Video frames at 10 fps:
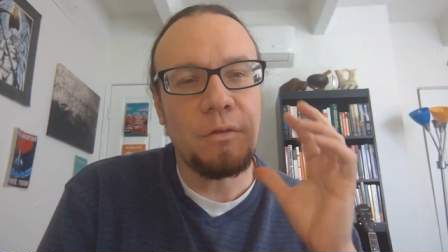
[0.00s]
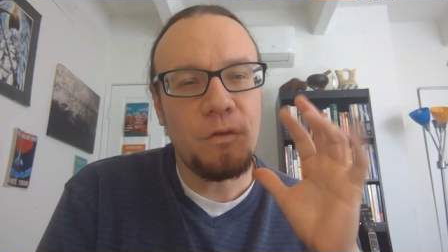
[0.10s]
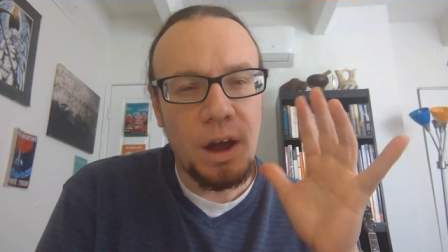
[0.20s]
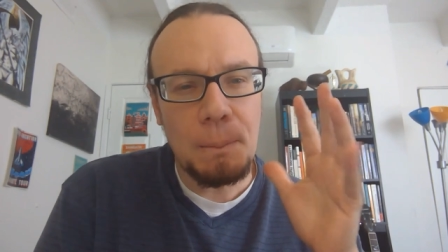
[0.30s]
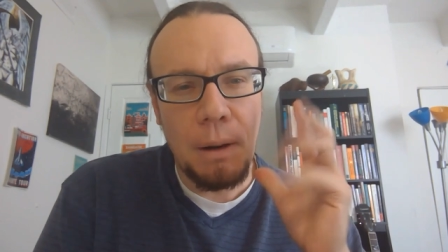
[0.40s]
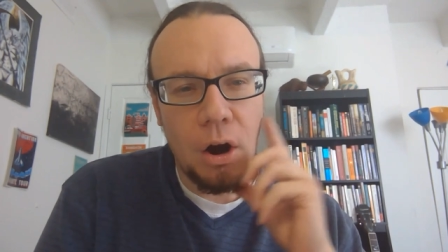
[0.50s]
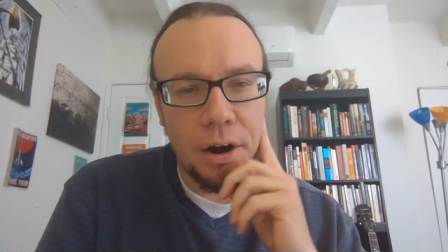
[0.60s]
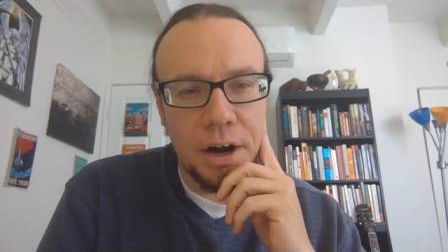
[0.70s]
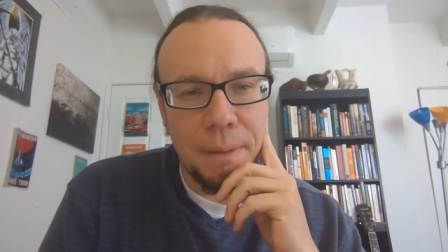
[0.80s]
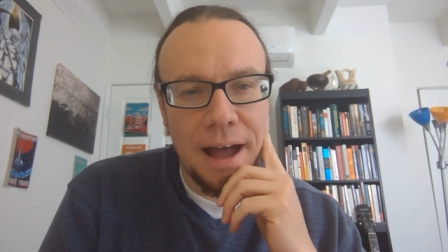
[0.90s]
fun
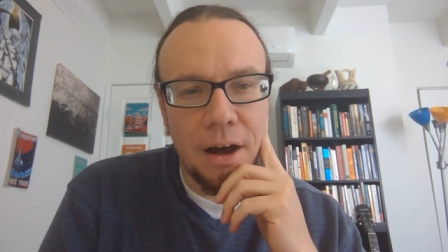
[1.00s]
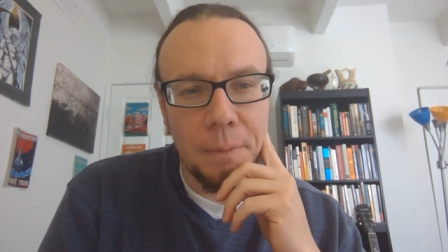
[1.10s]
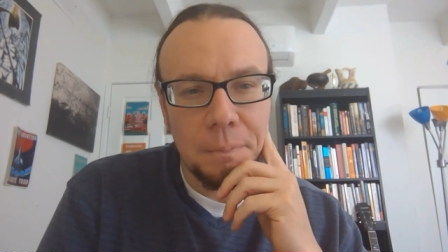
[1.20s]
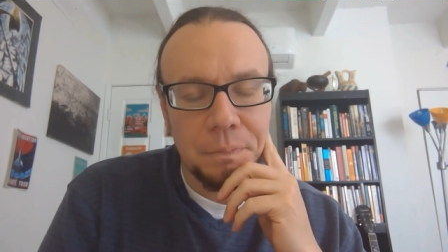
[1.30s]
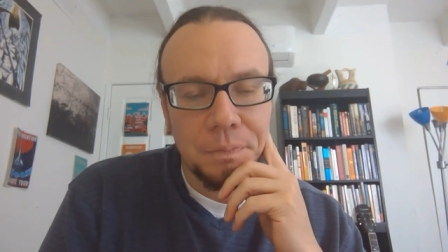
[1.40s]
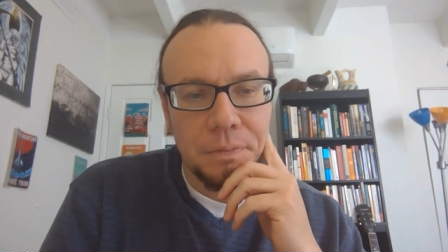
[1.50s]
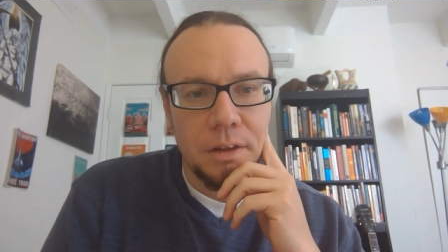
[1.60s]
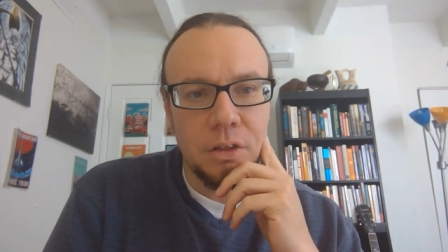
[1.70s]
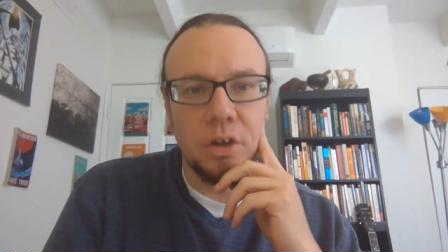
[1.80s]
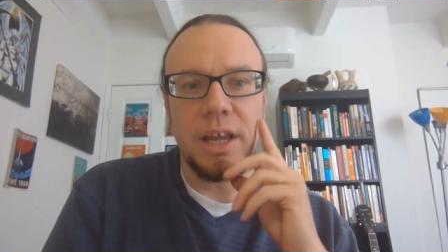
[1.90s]
part about
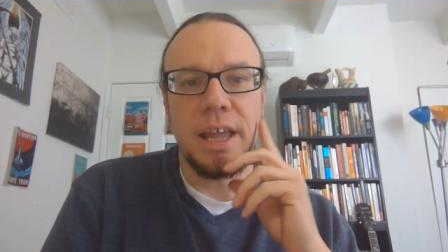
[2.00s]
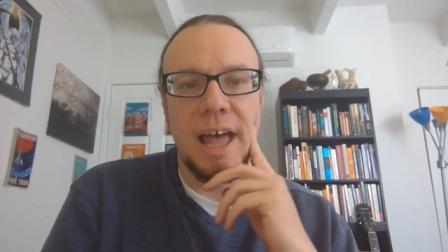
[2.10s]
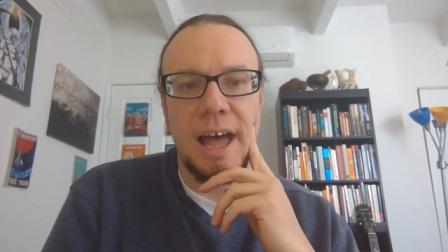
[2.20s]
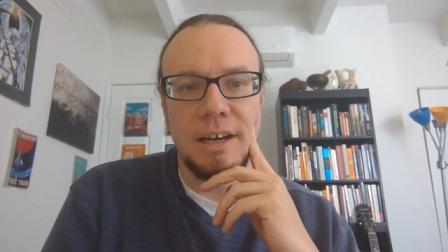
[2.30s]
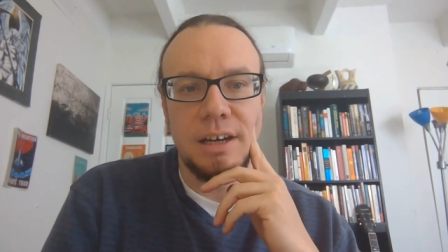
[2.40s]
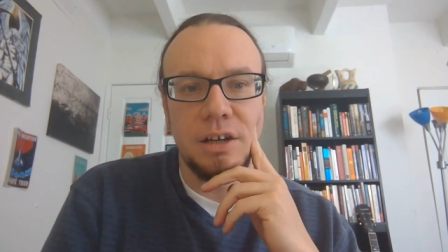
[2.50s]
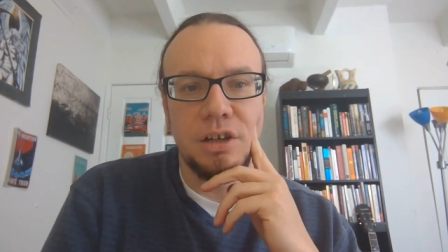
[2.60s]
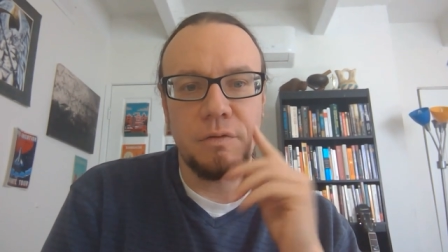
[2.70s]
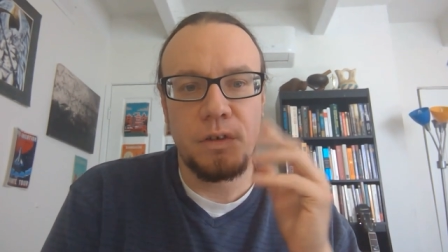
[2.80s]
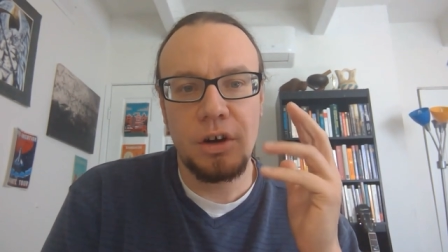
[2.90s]
looking at
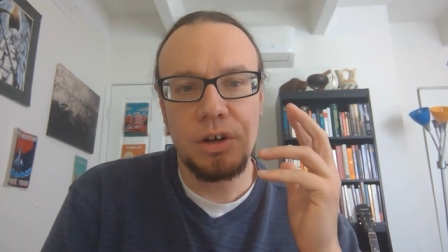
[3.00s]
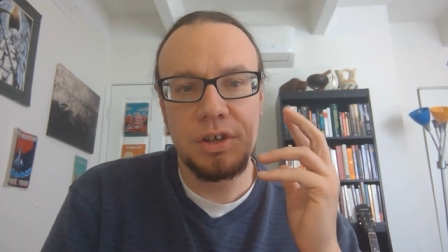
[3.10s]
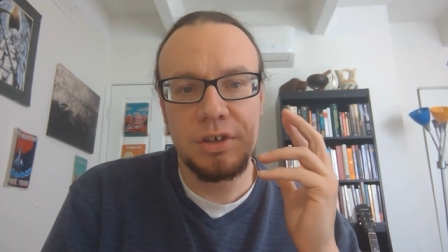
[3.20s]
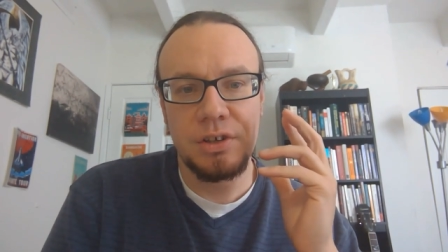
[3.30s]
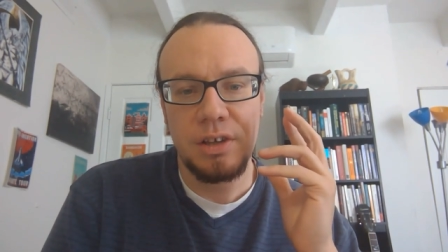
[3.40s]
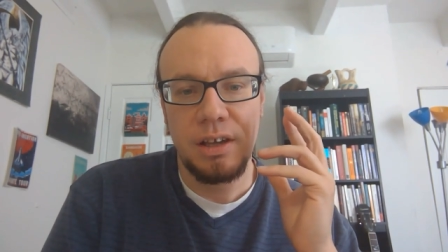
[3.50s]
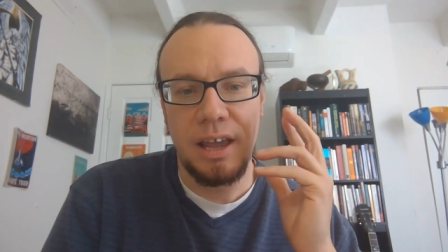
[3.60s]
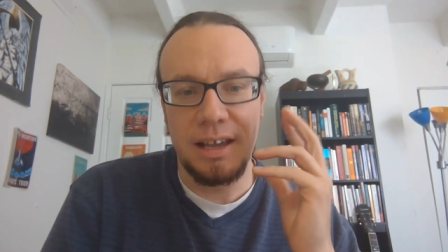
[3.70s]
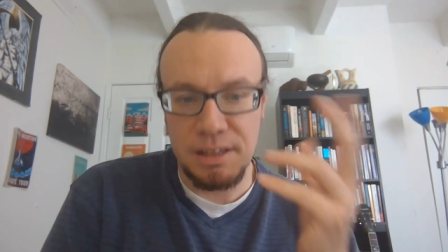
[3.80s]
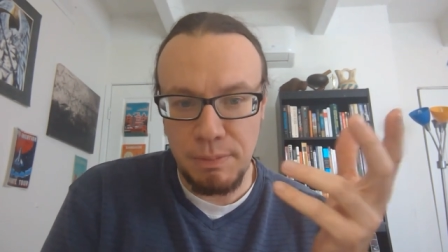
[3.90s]
diverse
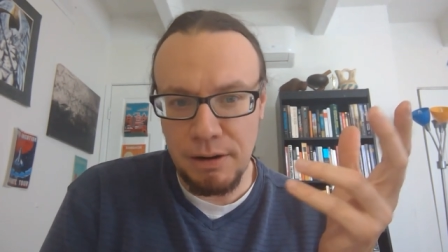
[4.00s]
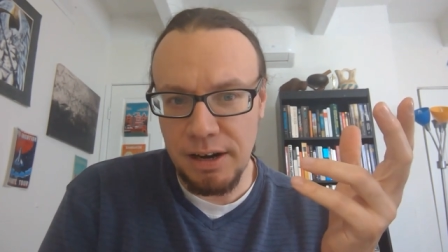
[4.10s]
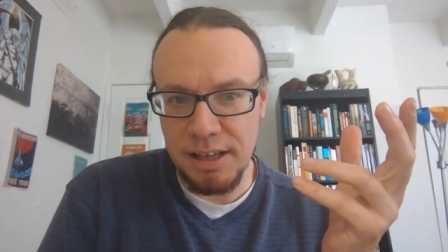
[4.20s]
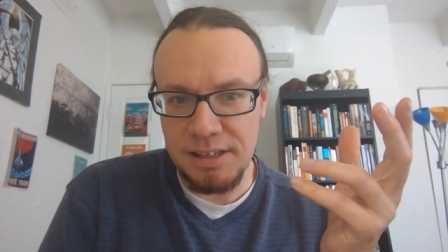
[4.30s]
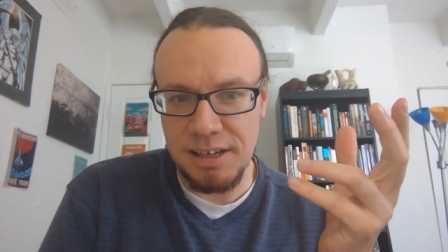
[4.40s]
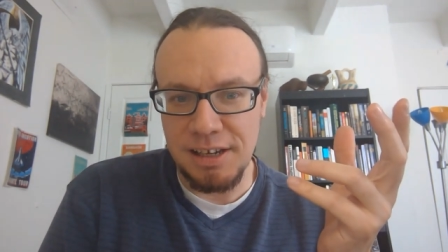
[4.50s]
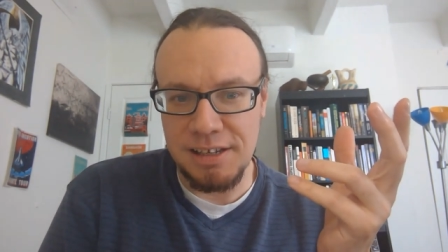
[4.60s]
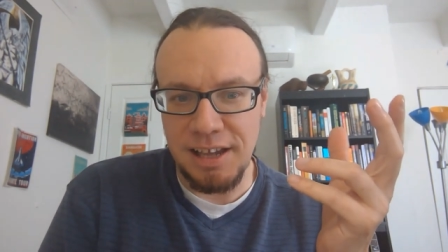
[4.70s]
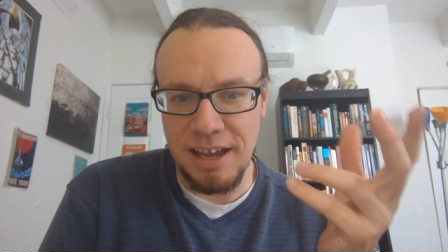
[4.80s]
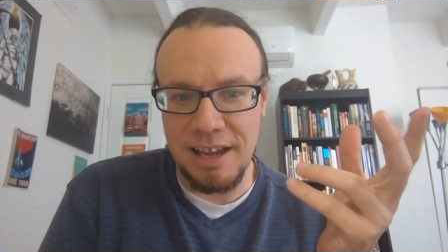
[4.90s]

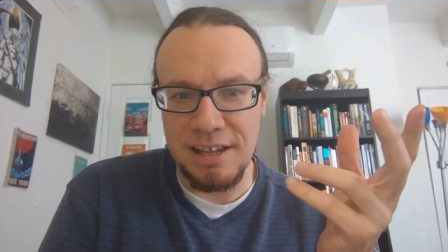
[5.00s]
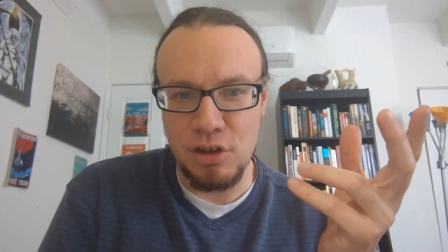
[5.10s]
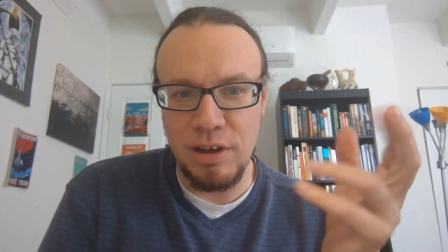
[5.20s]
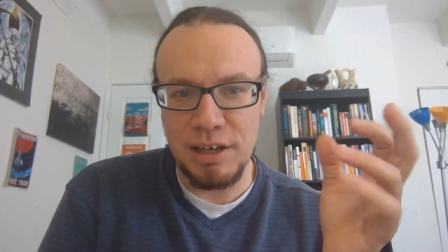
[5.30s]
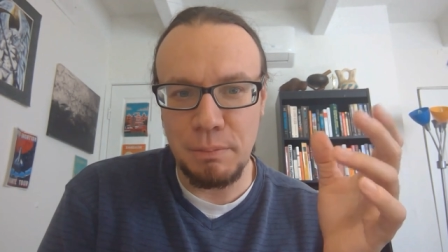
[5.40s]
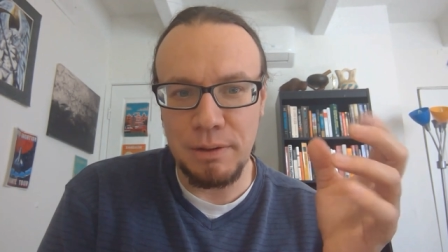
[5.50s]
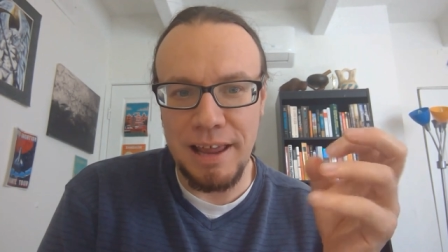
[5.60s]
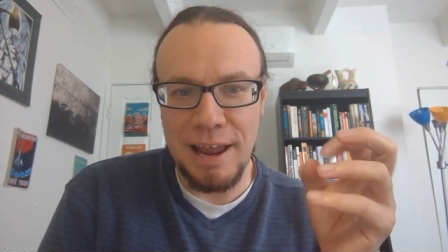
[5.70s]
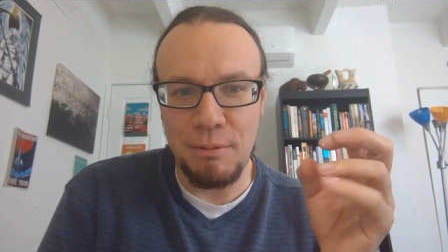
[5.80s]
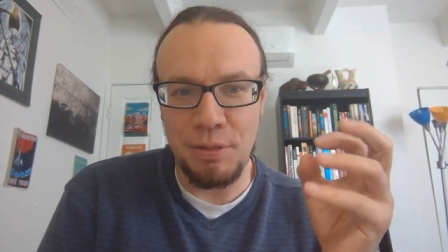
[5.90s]
experiences is you get to
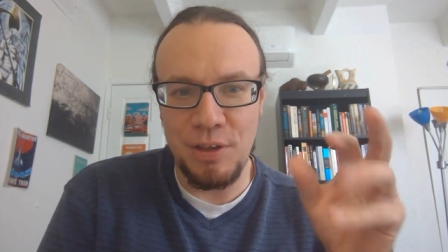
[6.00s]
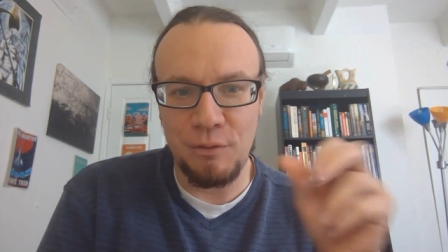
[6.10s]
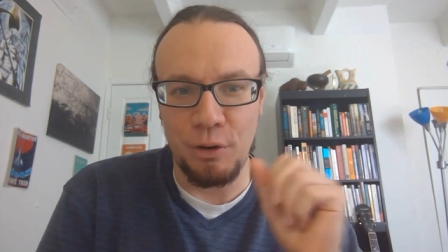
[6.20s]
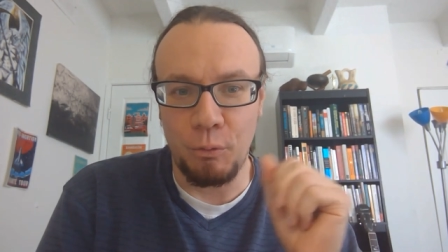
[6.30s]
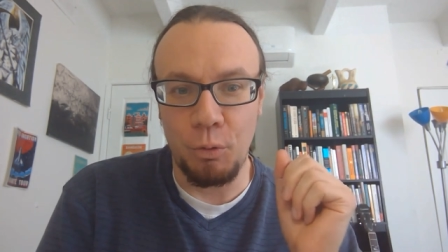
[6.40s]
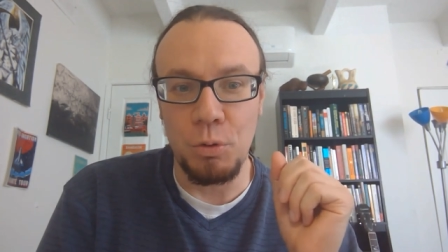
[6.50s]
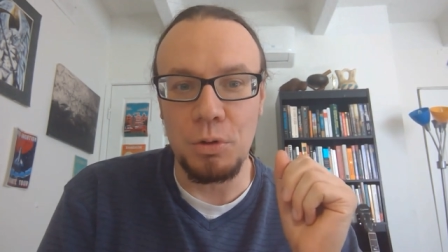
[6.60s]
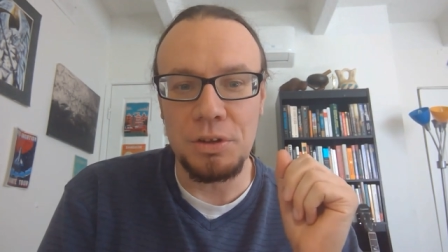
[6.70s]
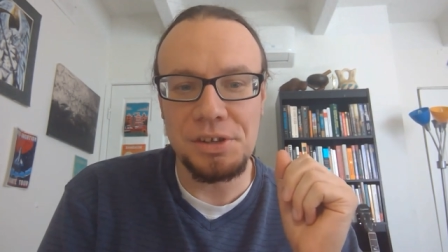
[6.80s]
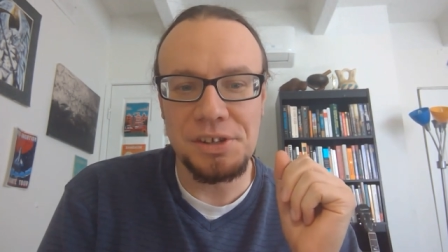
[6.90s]
play with different
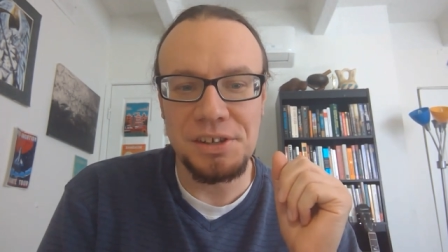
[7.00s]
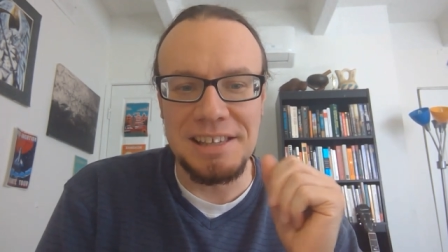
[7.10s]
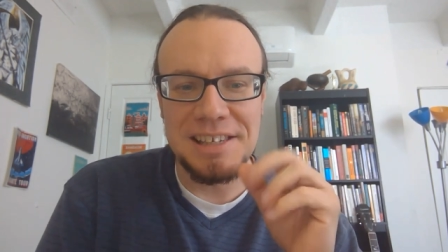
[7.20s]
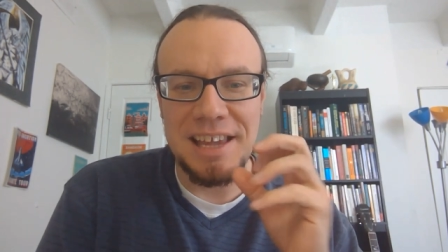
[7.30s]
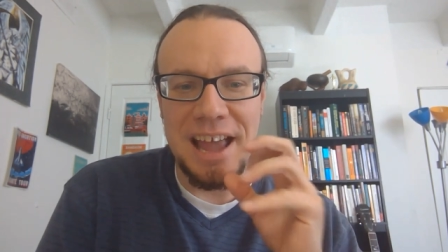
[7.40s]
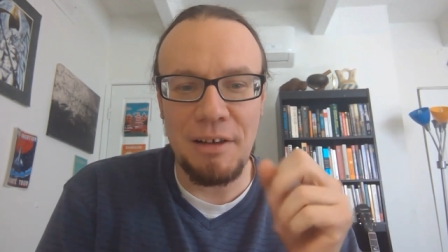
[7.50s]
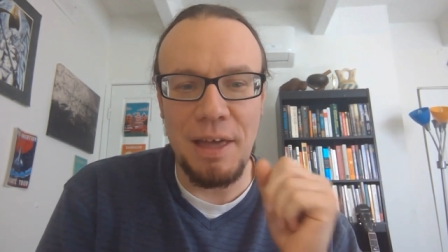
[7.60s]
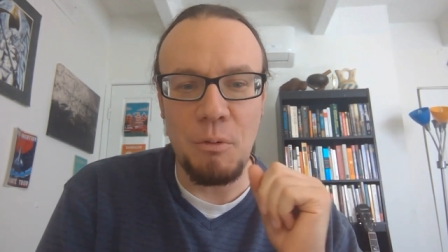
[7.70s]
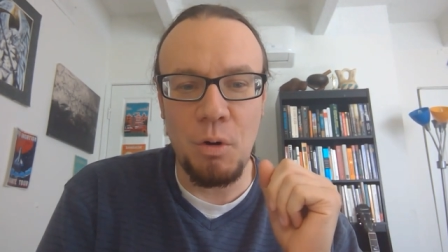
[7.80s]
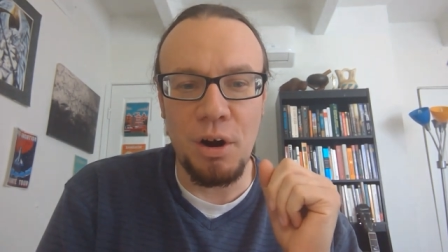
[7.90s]
rules, see how
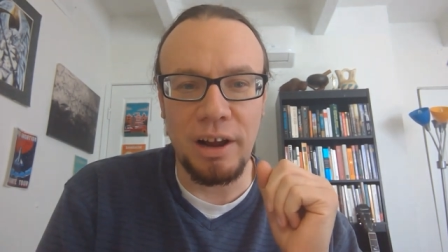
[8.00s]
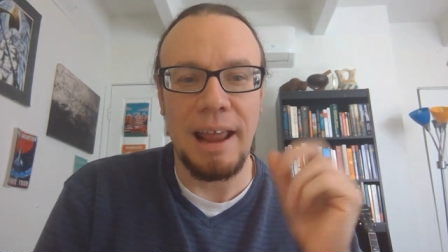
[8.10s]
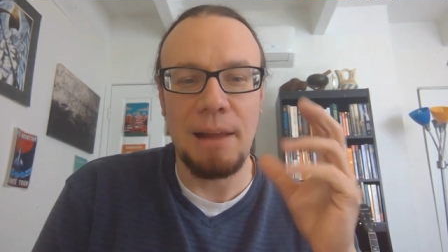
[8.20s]
they work.